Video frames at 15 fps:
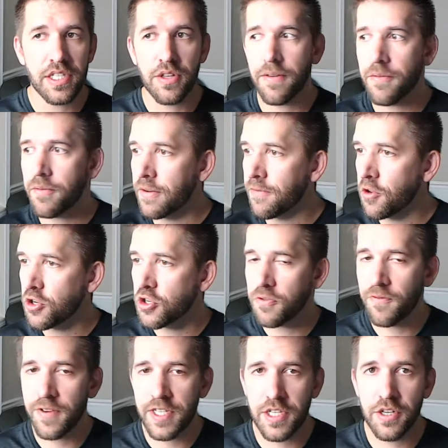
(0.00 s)
so that when
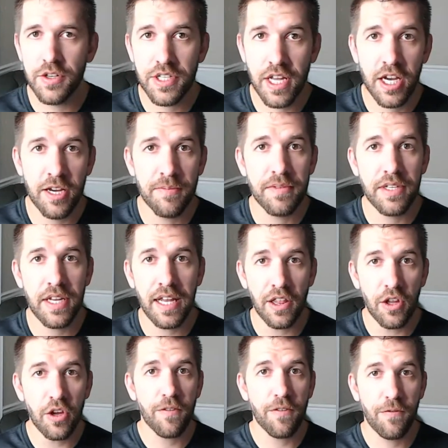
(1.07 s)
future visitors come and
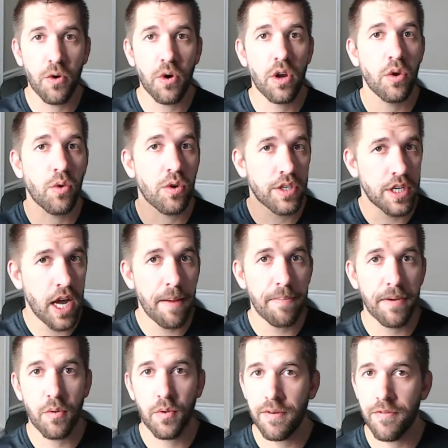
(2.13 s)
look for your
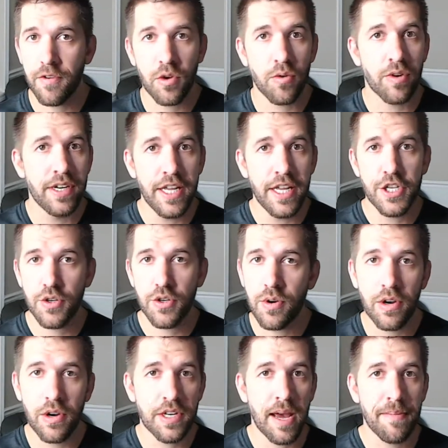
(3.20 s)
topic, whatever your niche
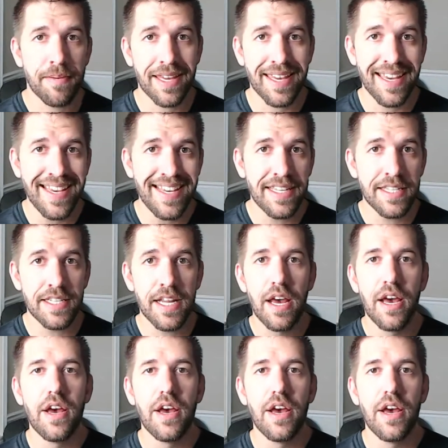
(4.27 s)
or your topic is,